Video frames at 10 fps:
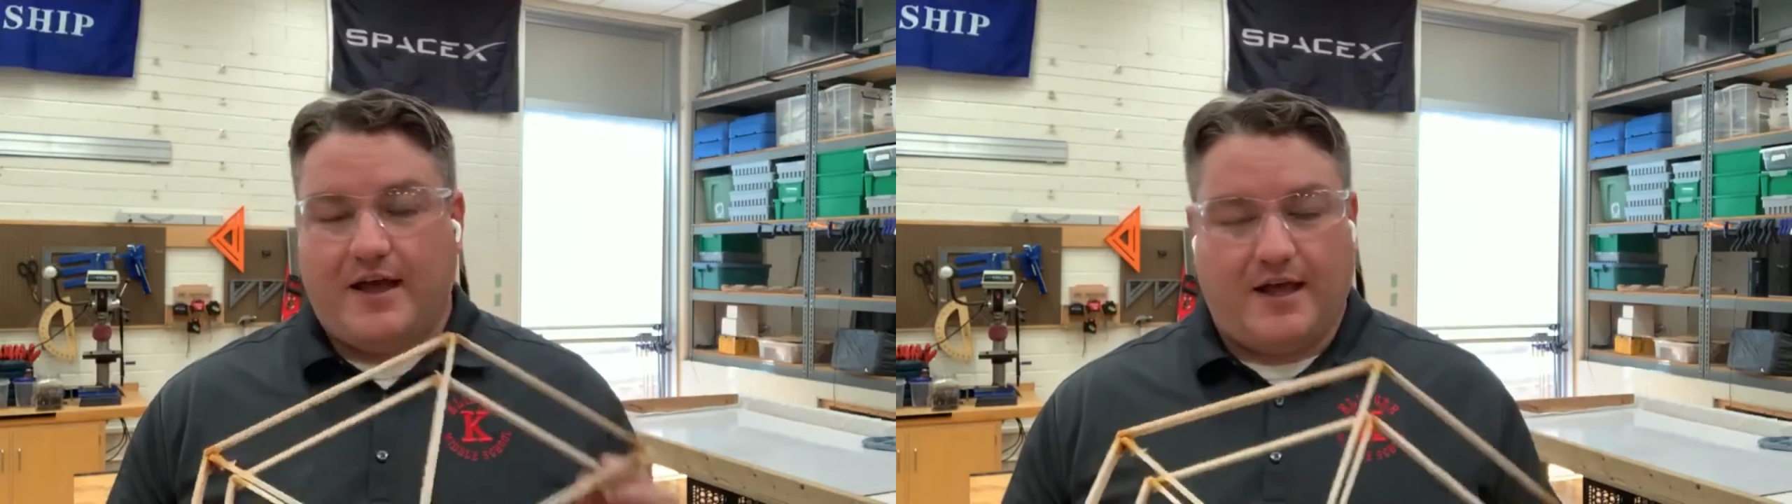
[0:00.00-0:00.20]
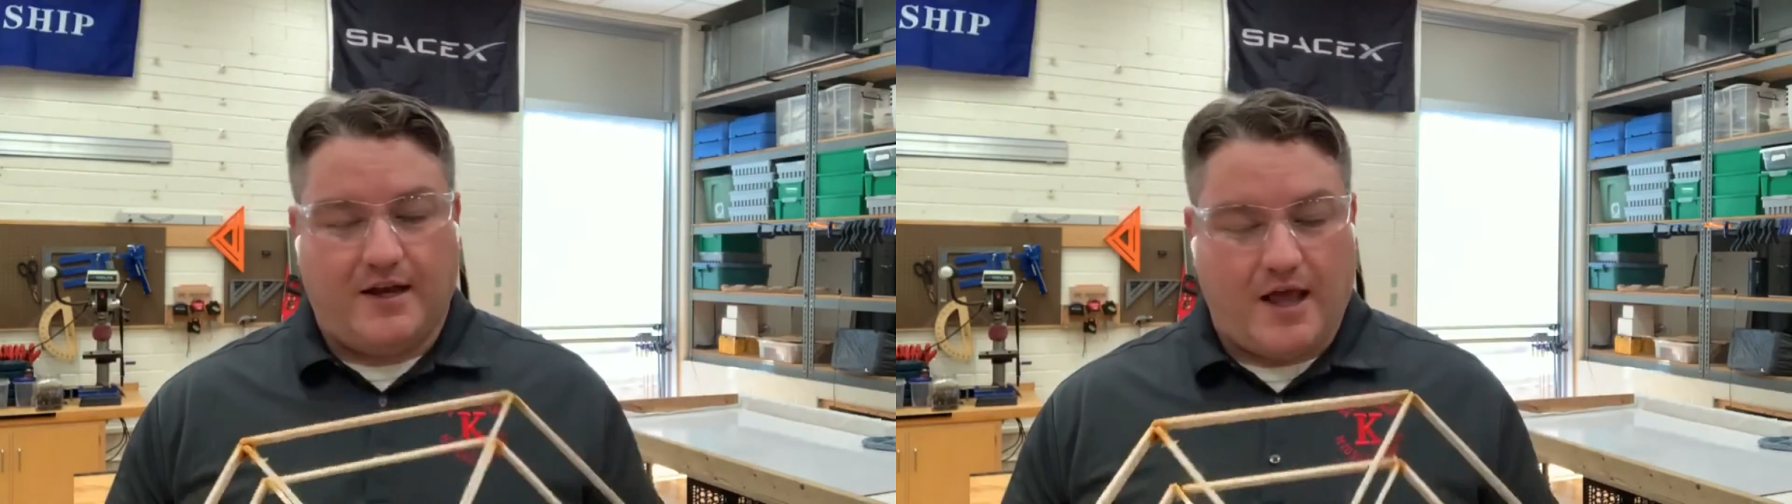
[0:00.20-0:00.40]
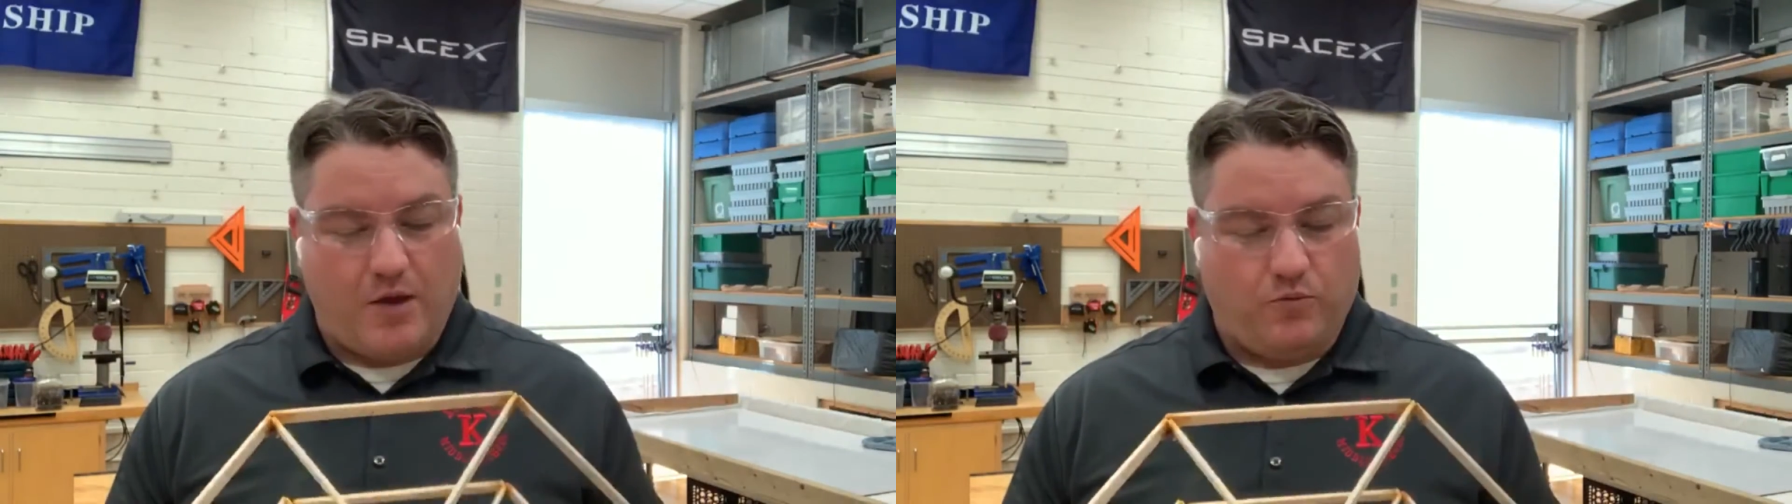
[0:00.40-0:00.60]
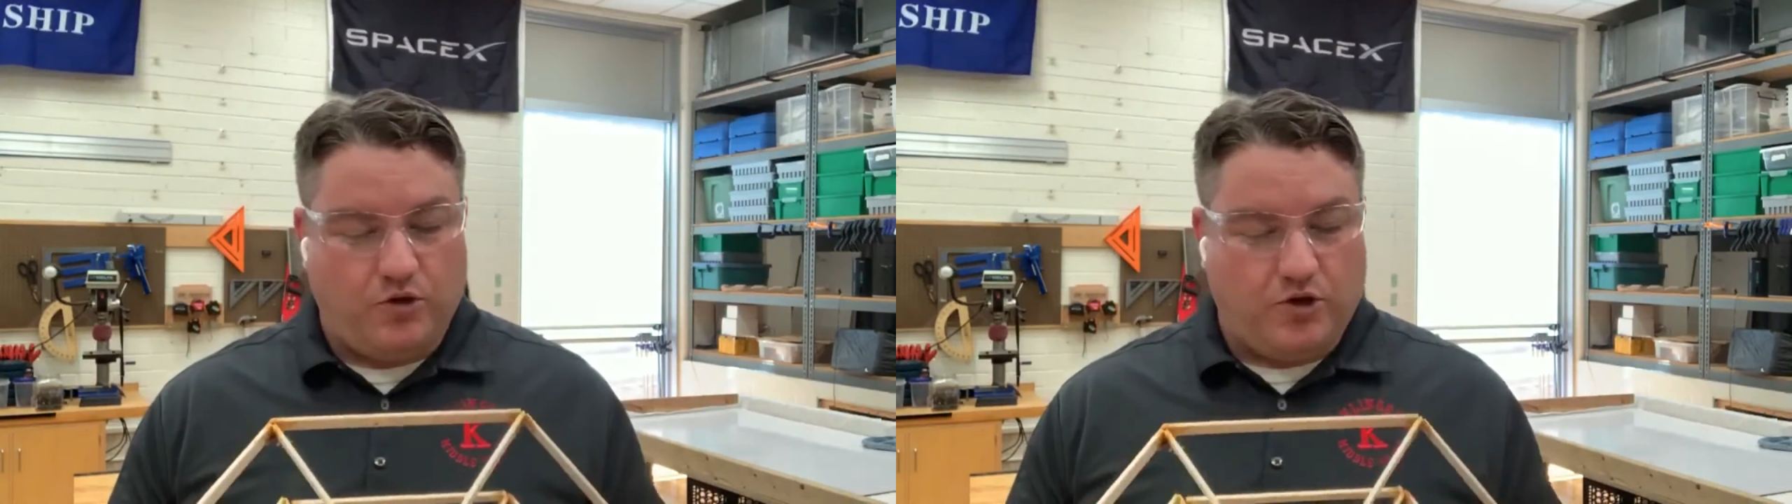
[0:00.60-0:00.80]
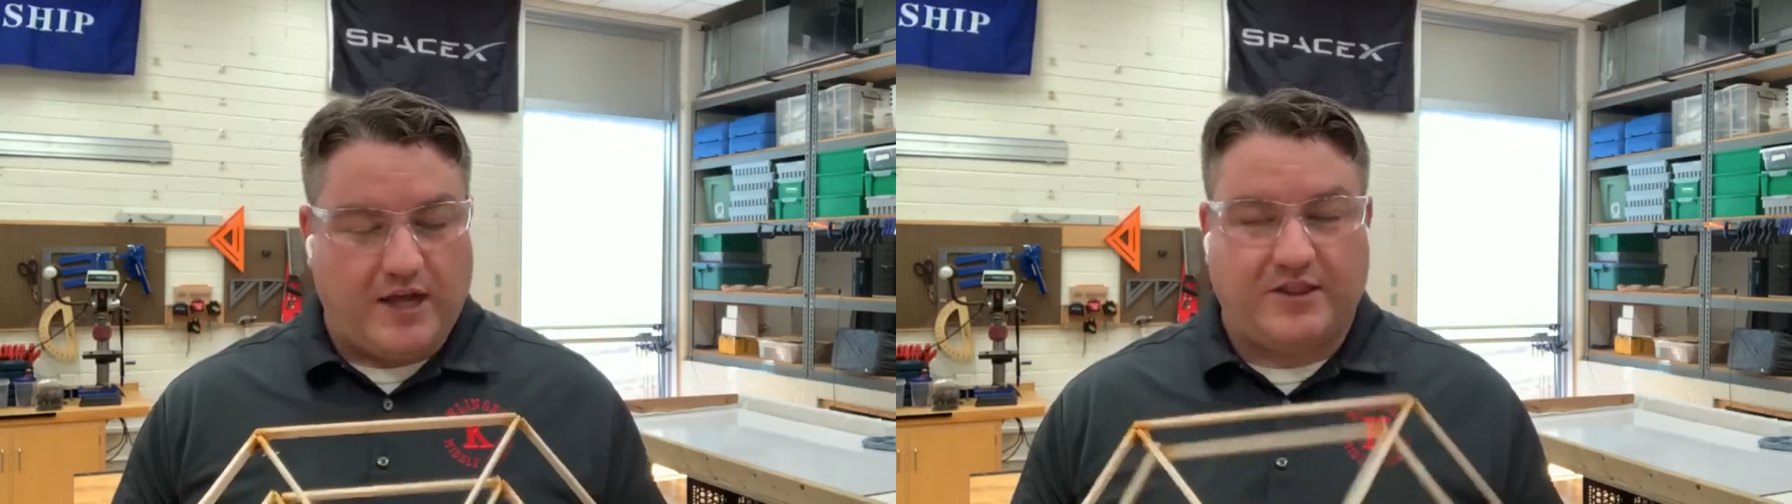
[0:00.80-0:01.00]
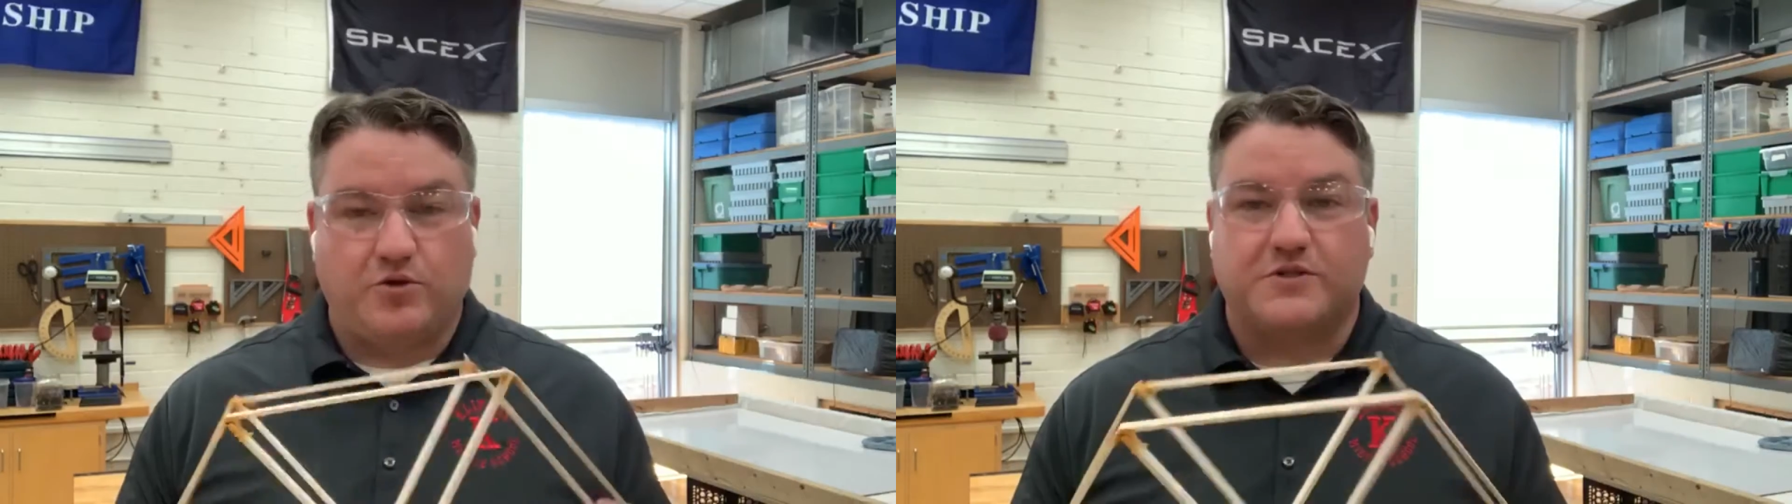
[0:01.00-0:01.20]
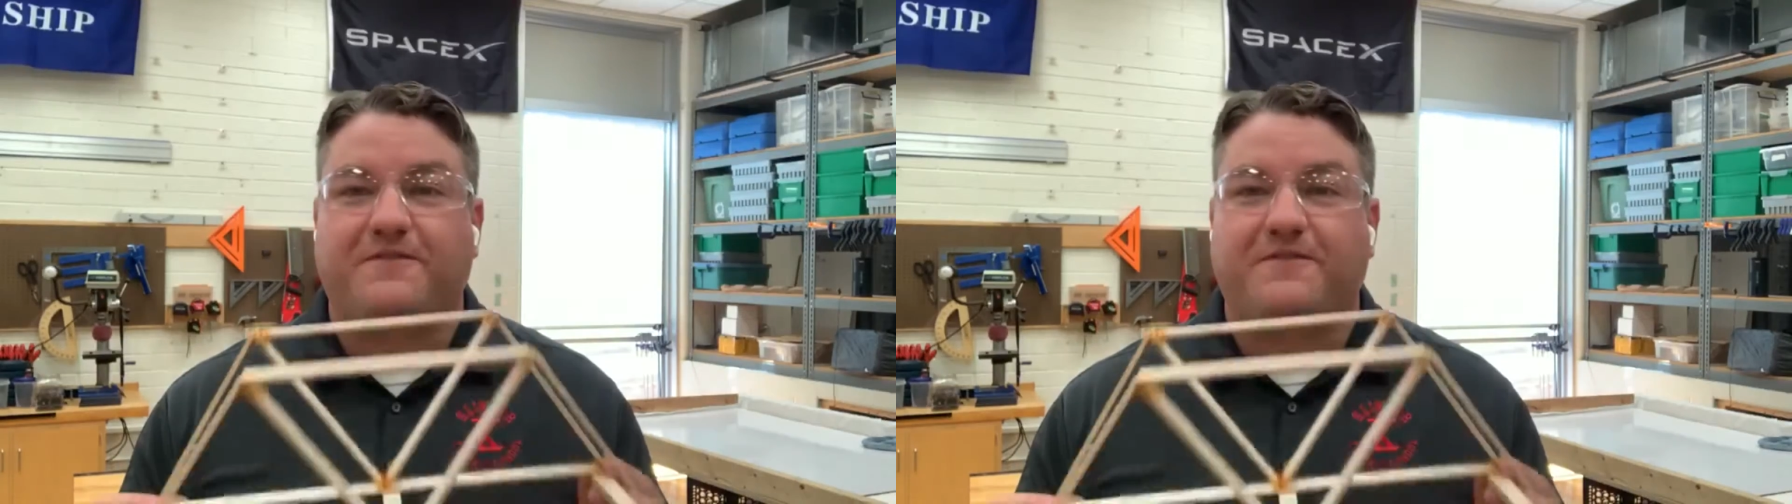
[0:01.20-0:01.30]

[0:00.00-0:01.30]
and we'll look at those